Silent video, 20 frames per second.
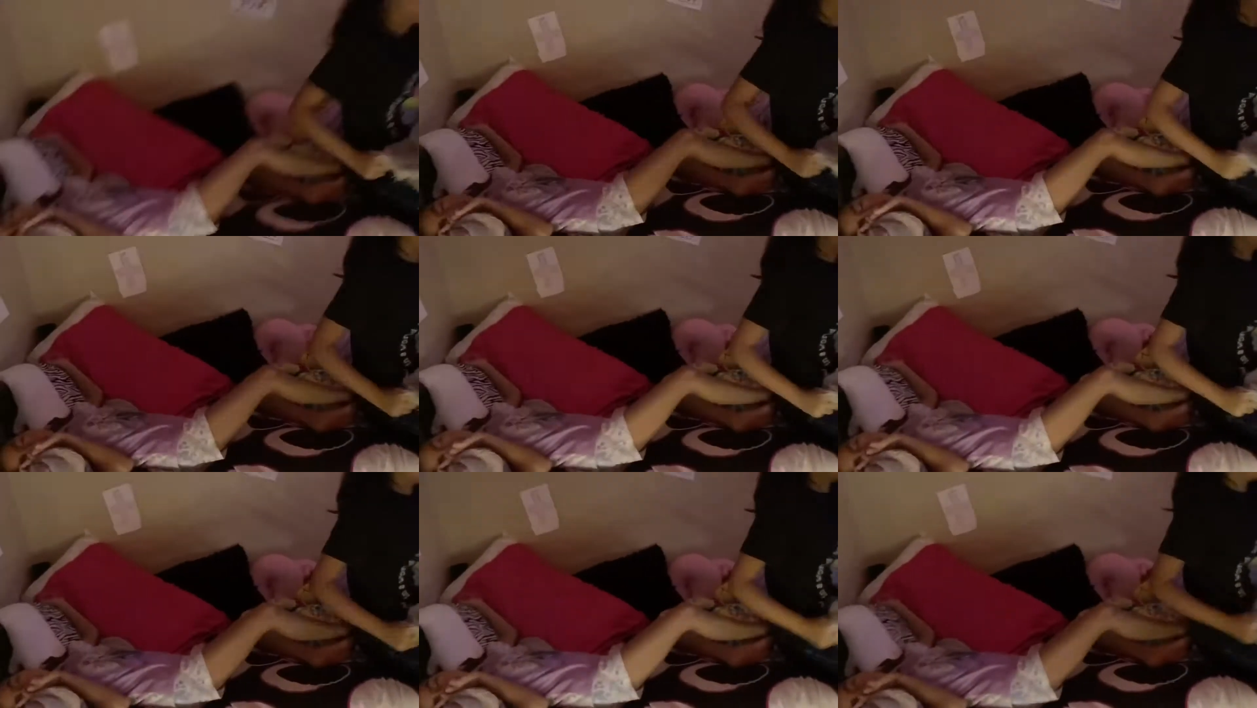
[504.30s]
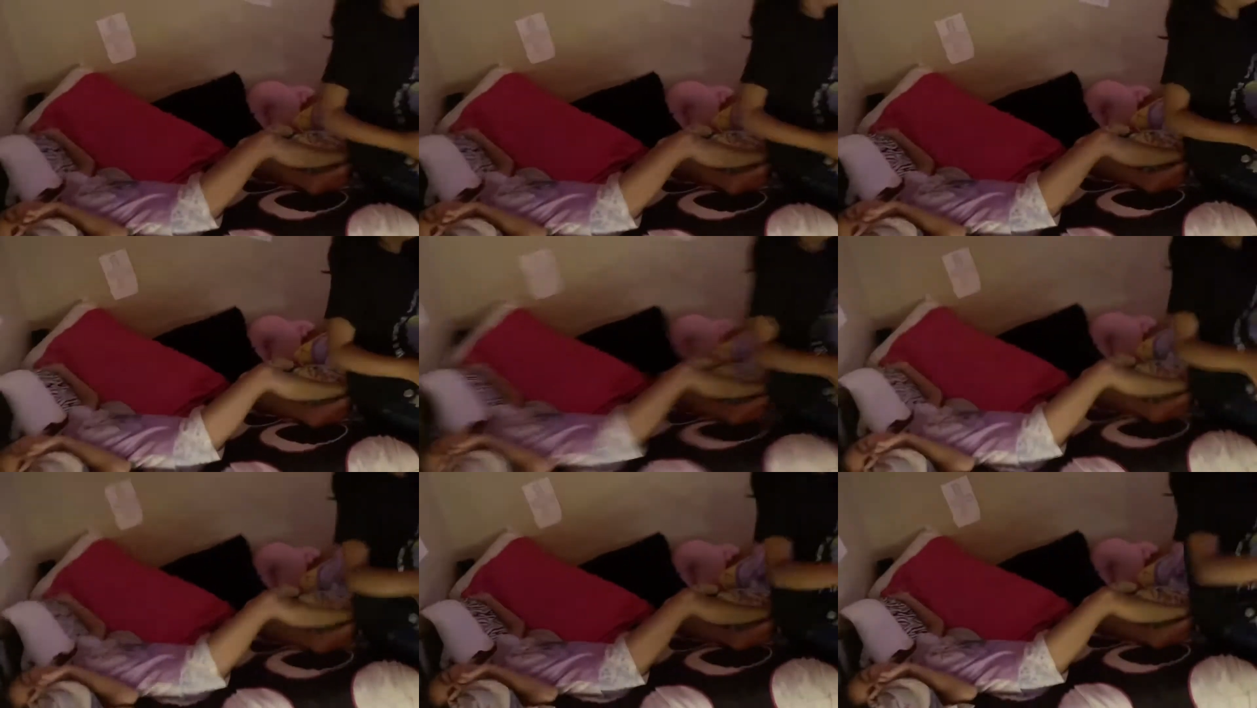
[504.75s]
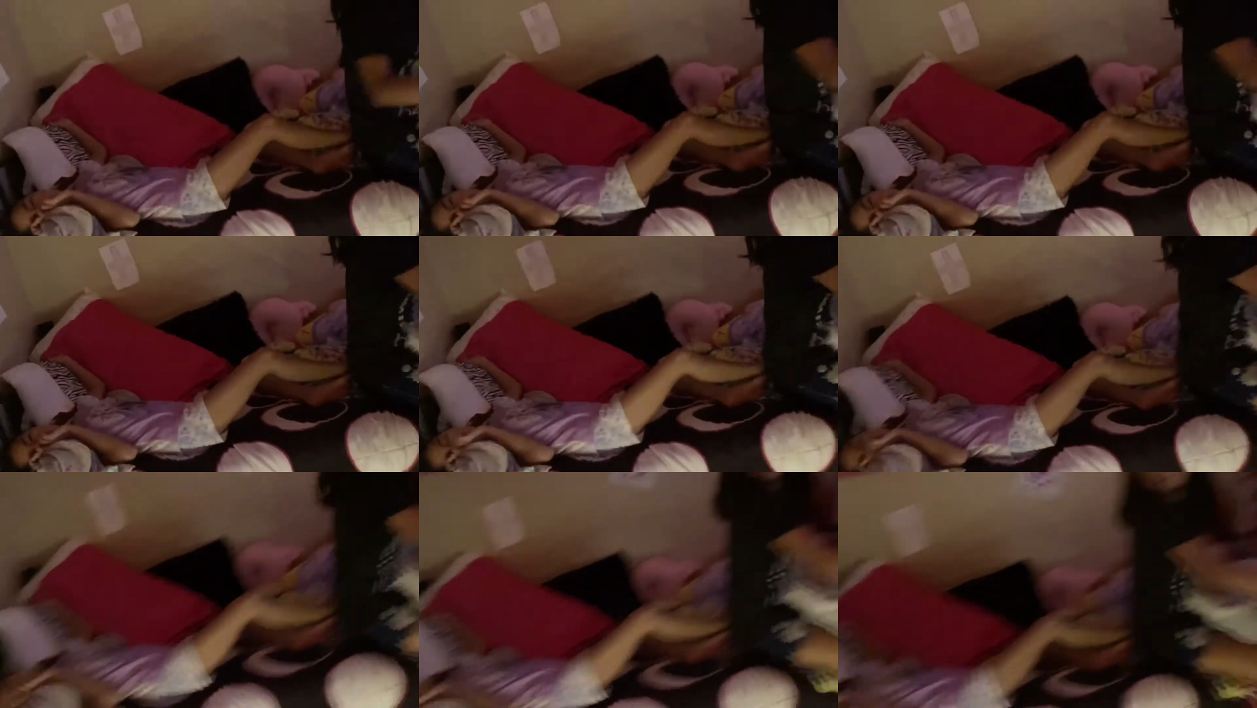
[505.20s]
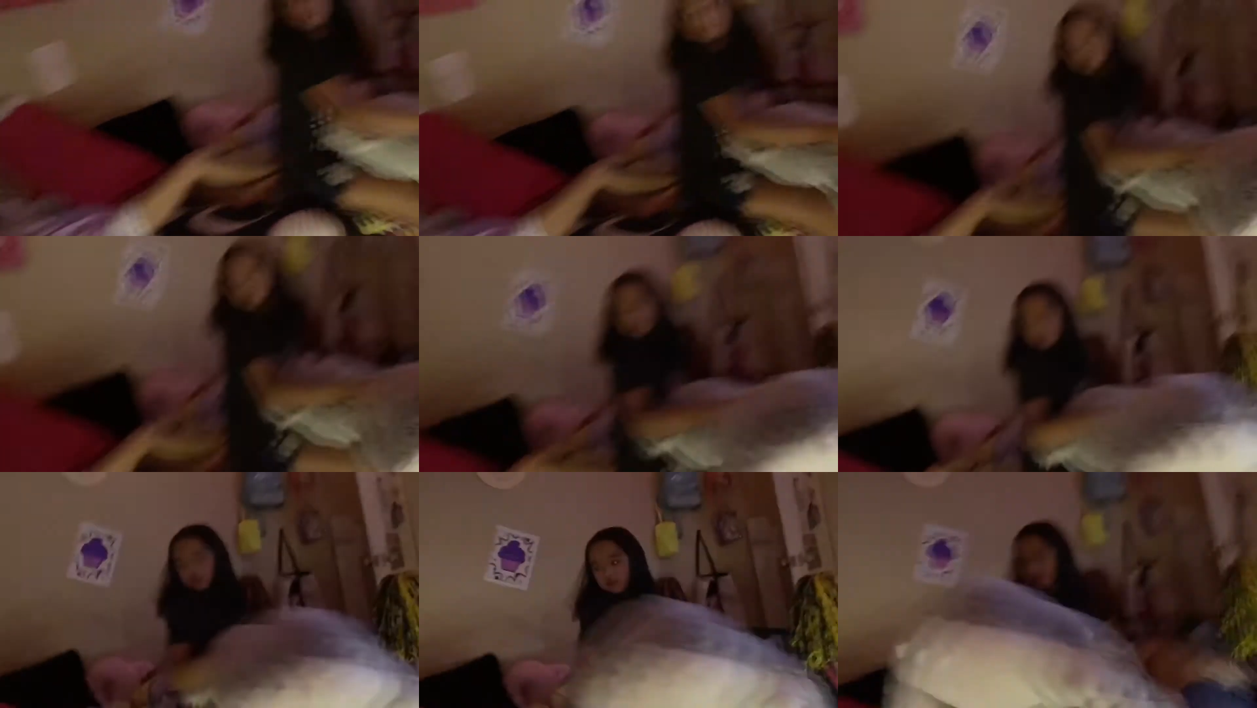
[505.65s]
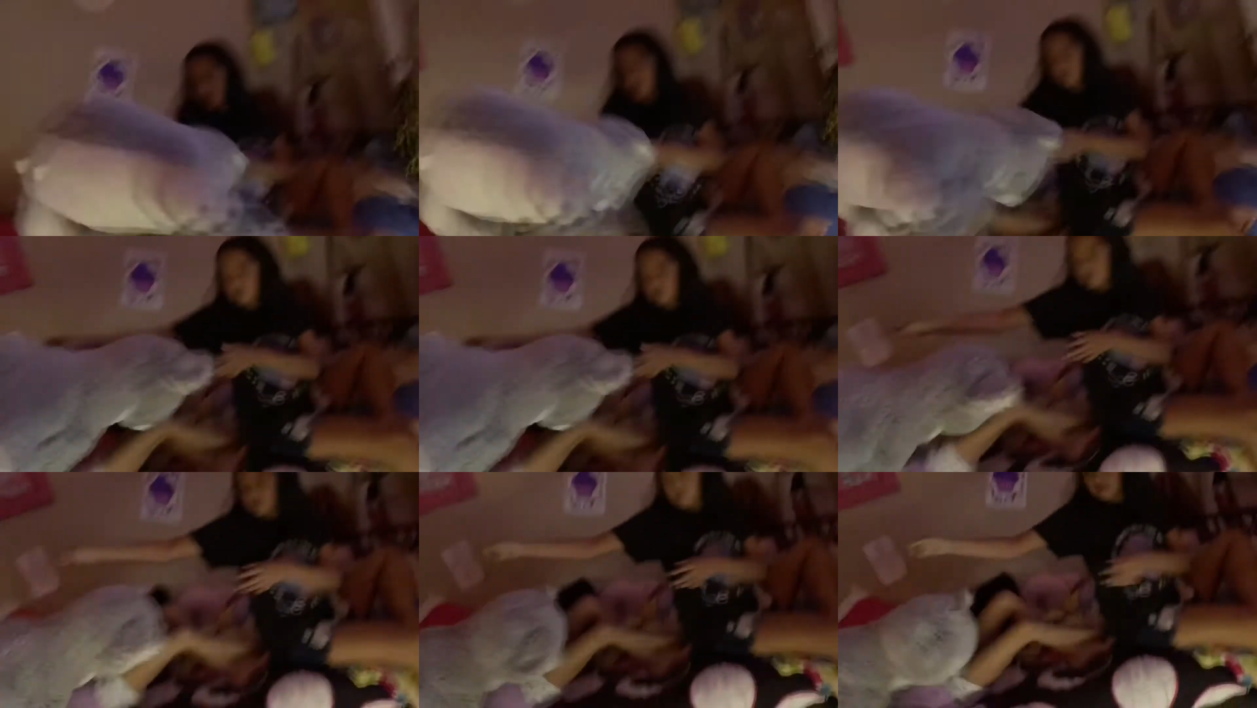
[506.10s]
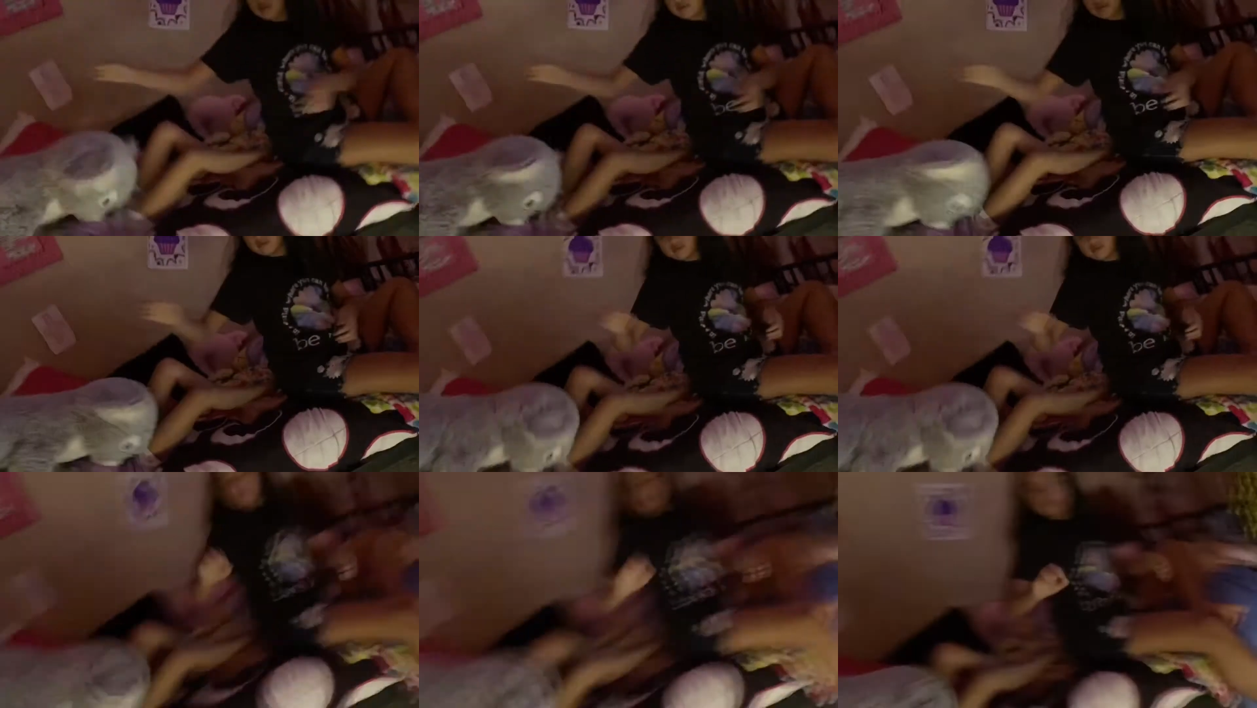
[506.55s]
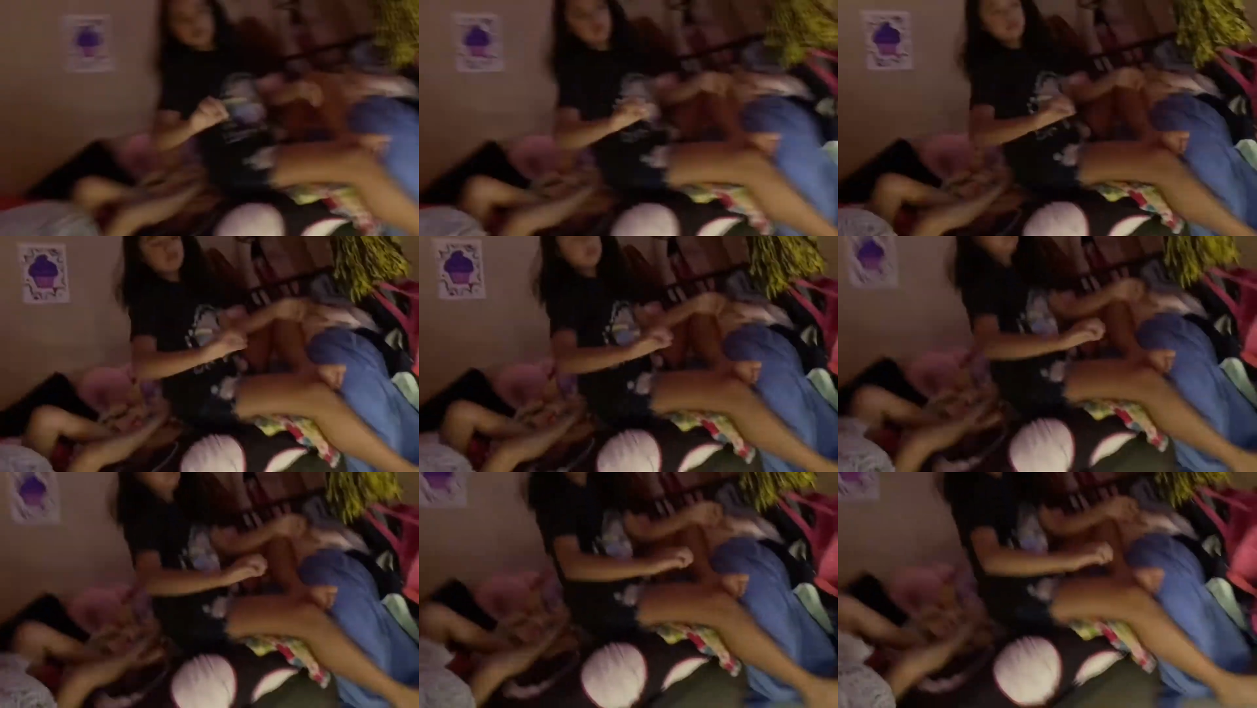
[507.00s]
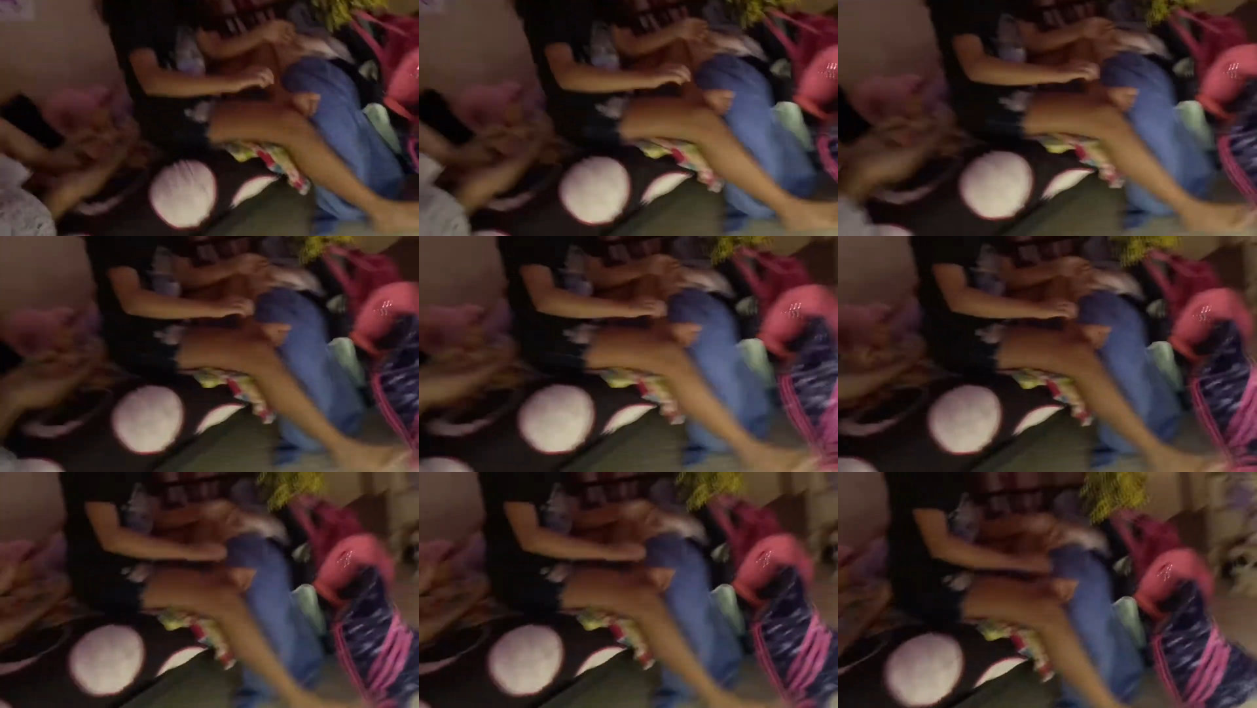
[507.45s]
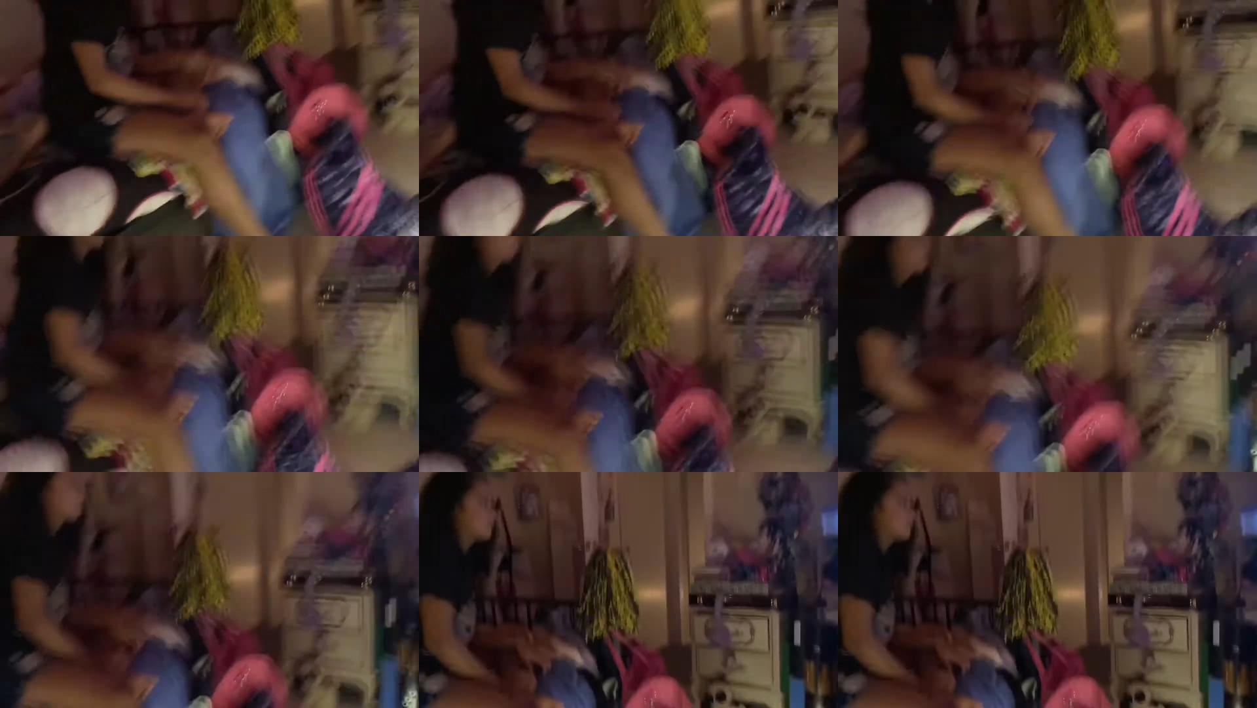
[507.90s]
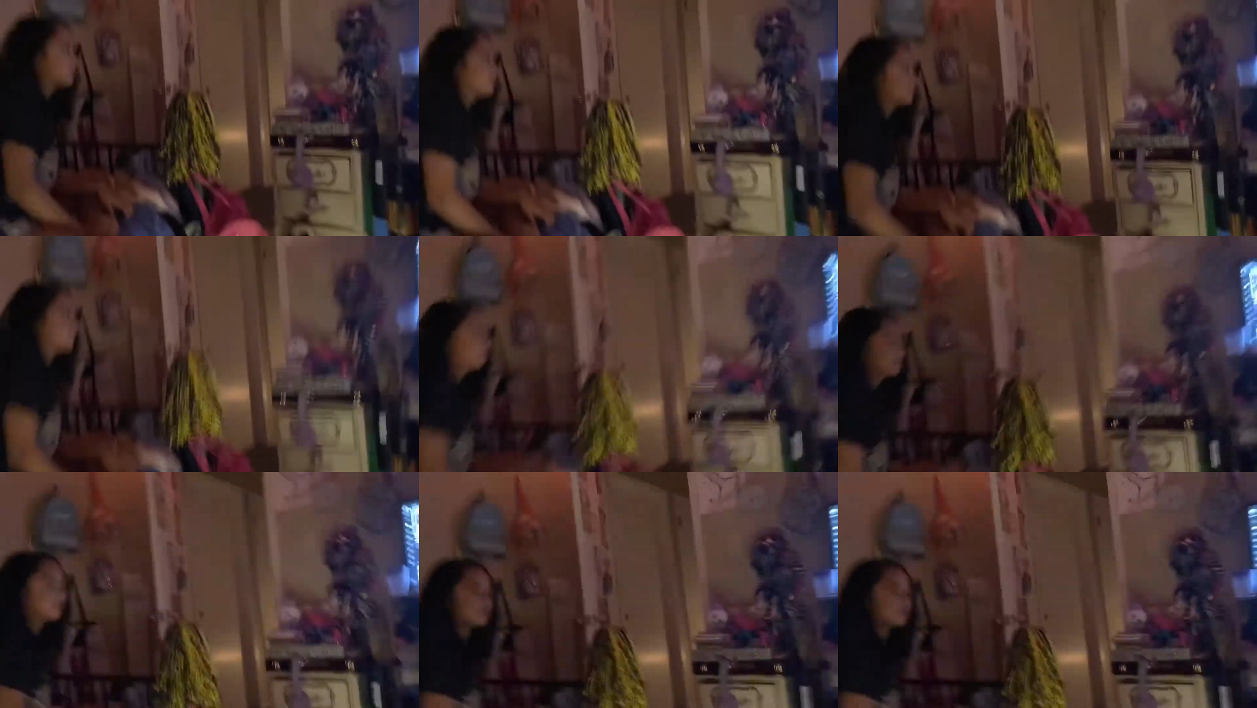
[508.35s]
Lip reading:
[unreadable: no face in view]